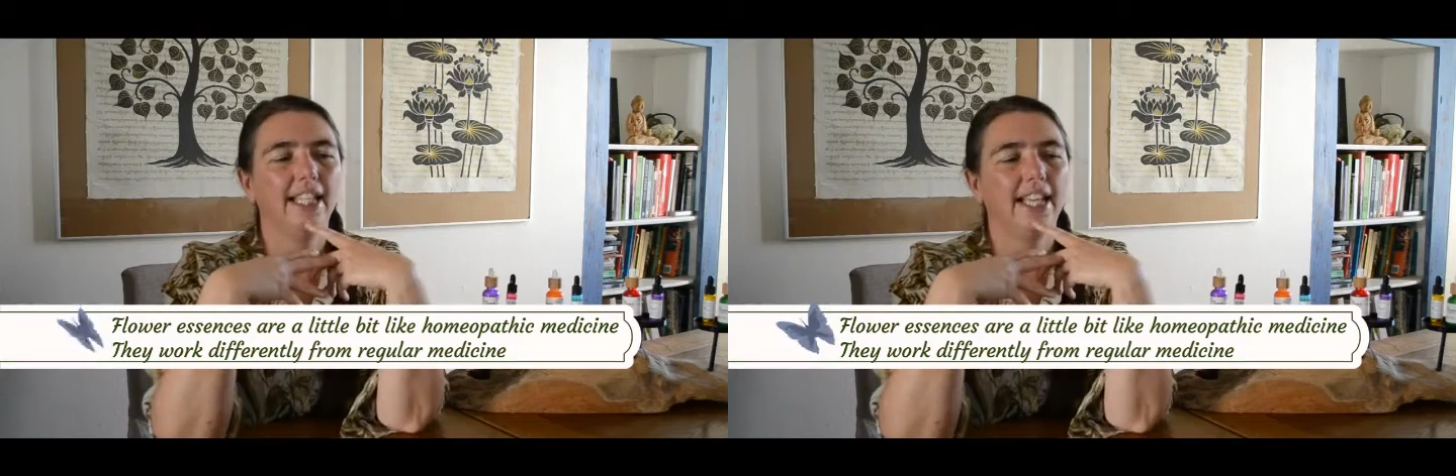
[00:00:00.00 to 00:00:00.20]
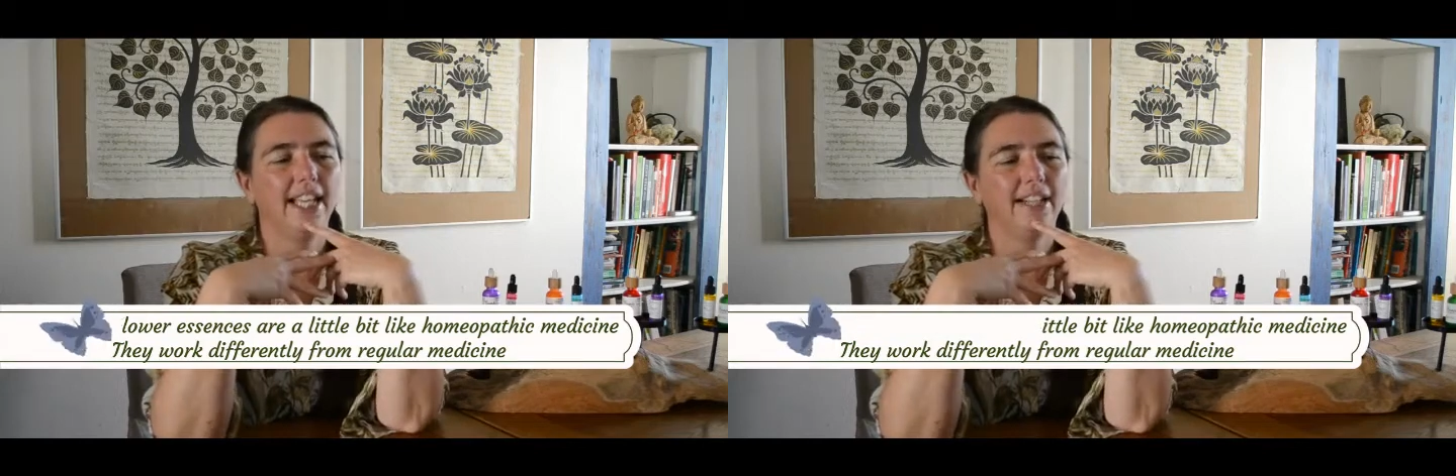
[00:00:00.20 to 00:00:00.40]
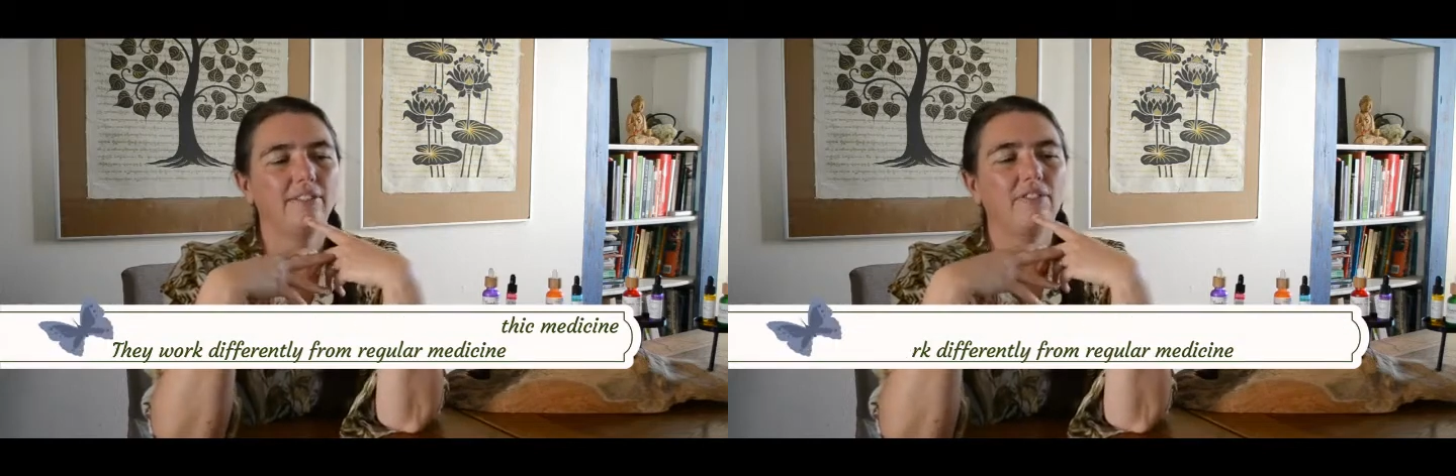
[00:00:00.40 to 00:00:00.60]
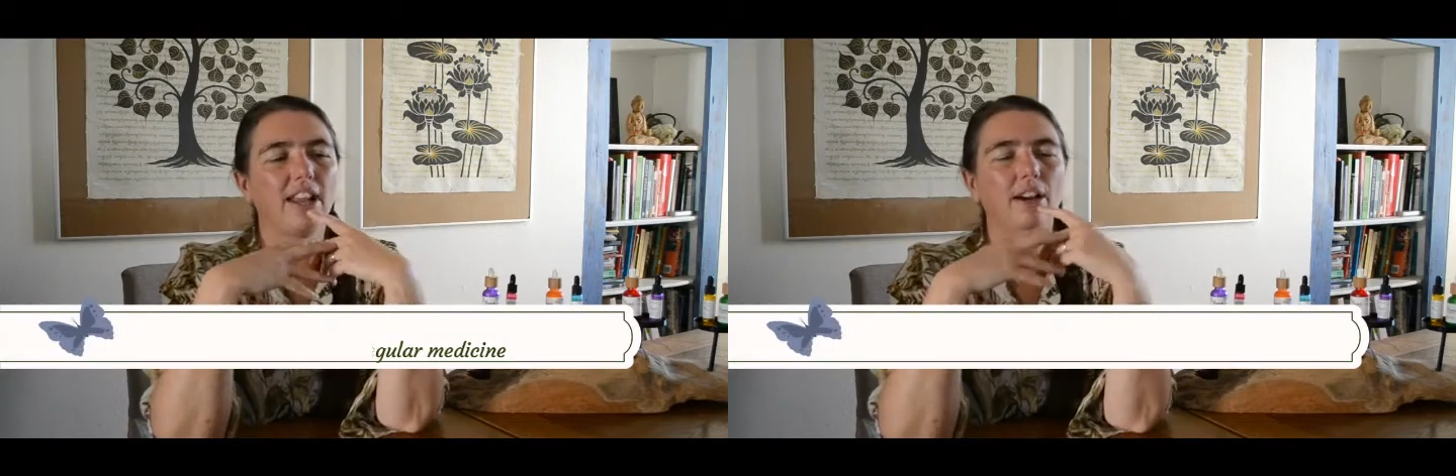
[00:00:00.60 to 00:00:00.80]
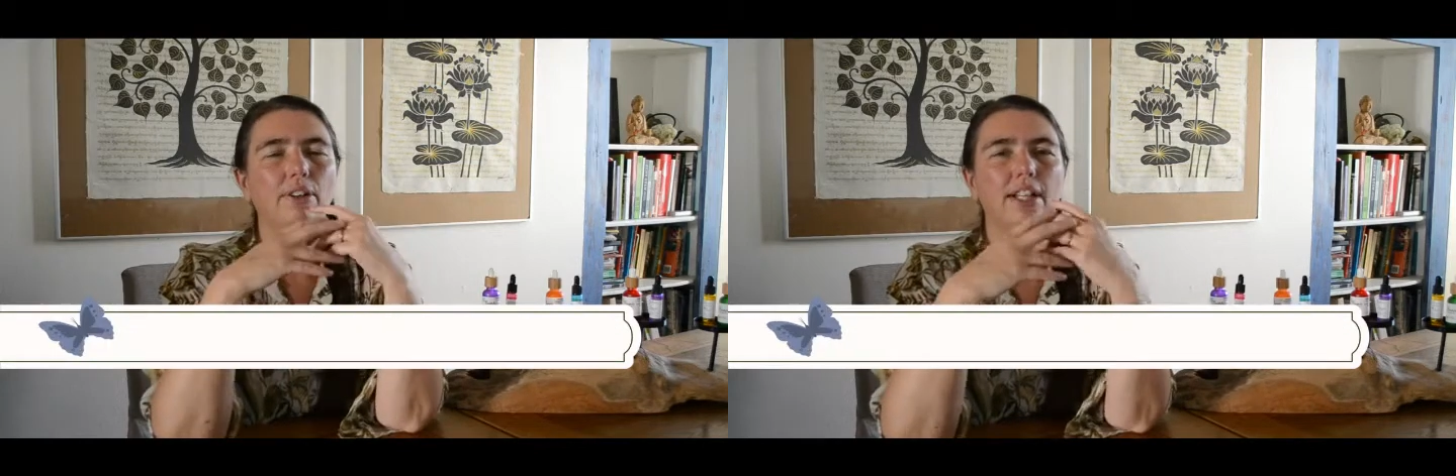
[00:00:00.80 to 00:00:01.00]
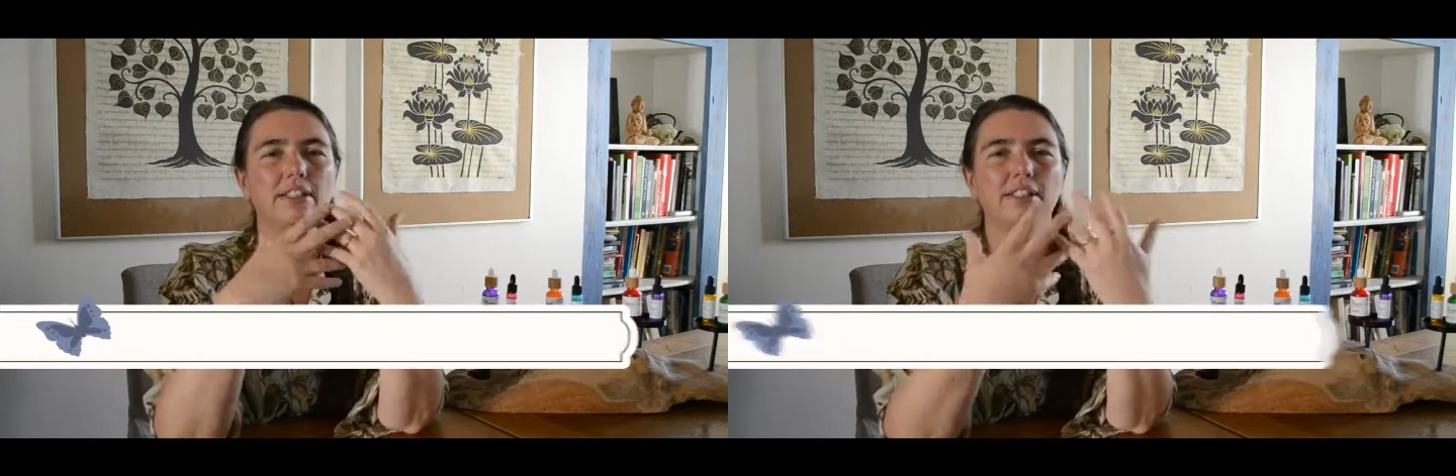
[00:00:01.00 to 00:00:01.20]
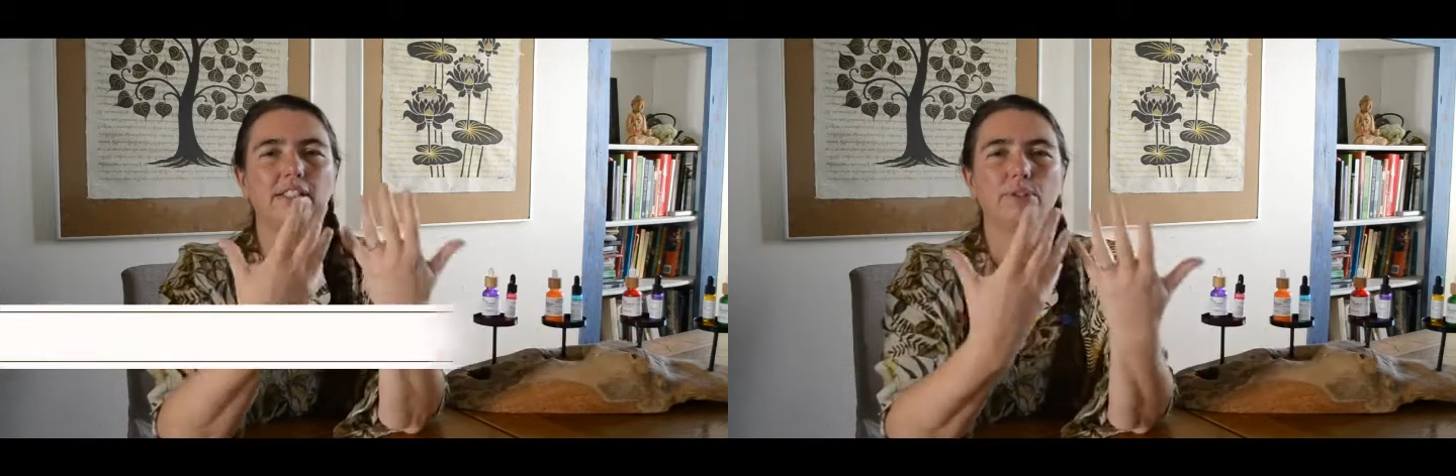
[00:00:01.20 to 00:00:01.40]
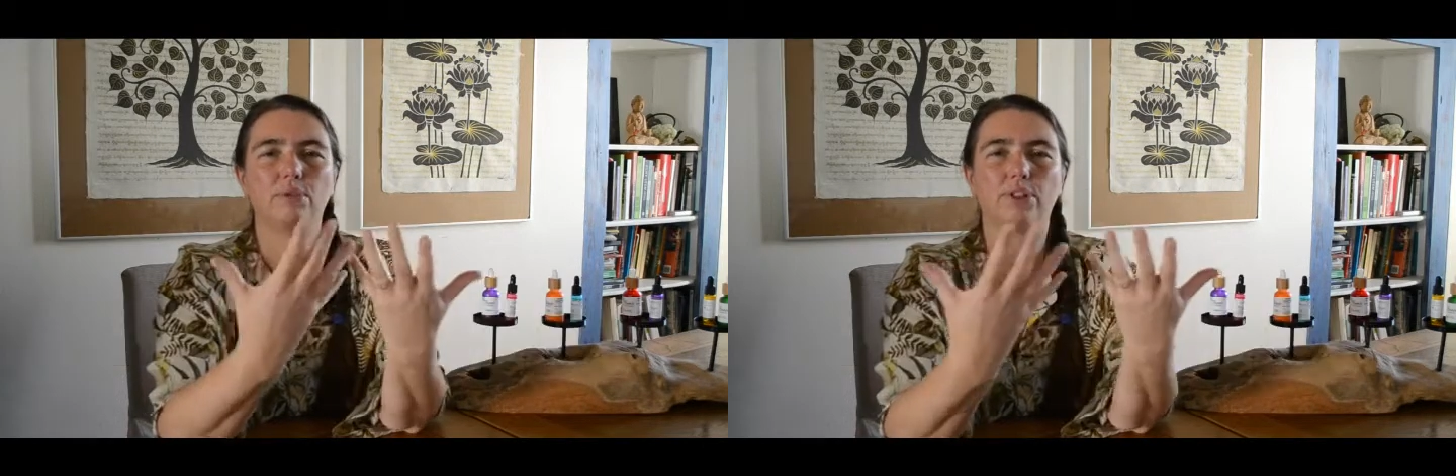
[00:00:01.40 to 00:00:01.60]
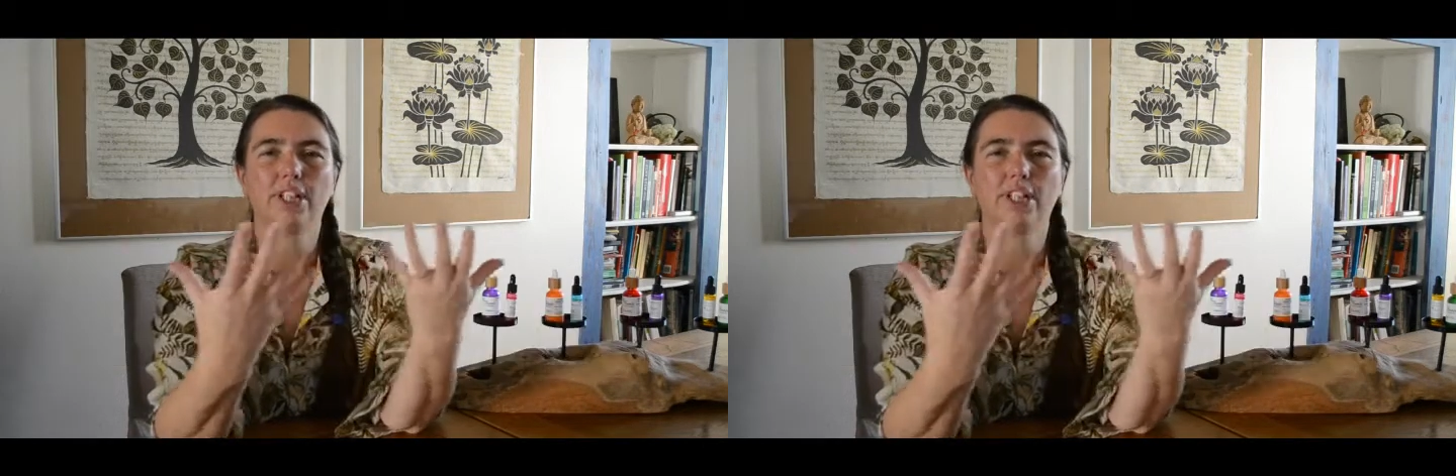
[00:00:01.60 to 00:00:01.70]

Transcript: And flower essences work